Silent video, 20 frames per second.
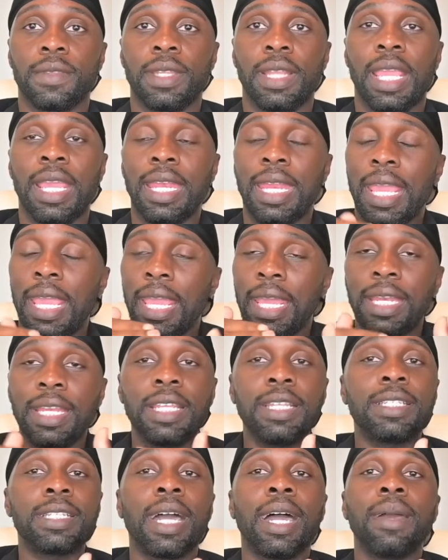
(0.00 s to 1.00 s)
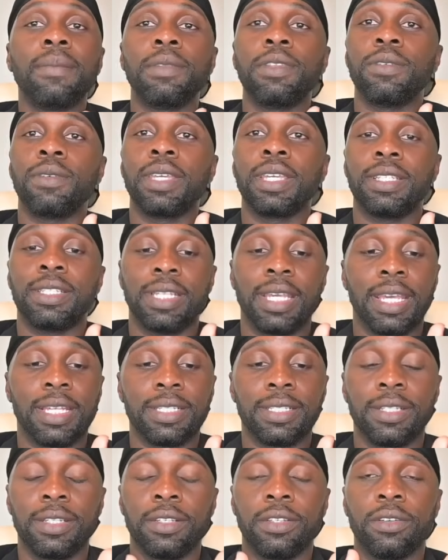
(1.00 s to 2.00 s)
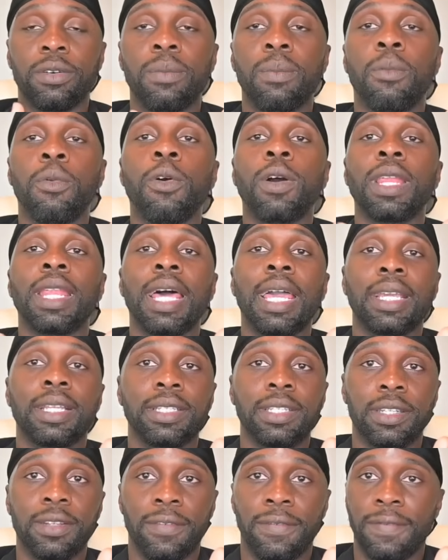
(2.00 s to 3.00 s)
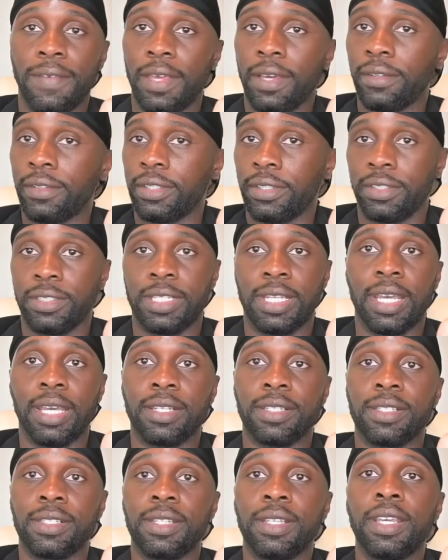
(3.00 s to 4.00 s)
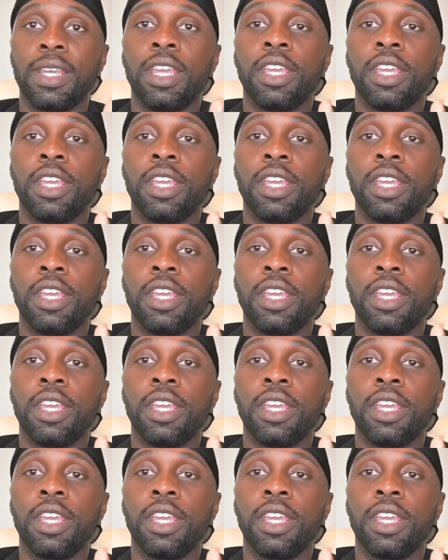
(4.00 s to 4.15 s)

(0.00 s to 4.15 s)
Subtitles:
And anytime you get tested, you're more likely to fail their test.